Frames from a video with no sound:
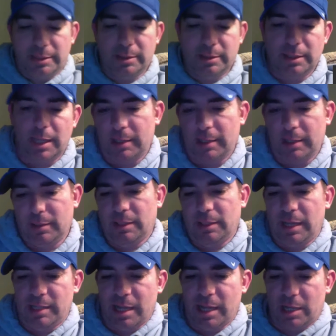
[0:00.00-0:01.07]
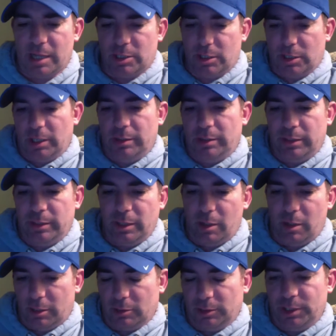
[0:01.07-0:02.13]
yeah, and that's actually an
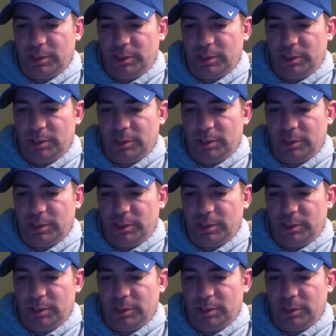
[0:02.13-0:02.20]
article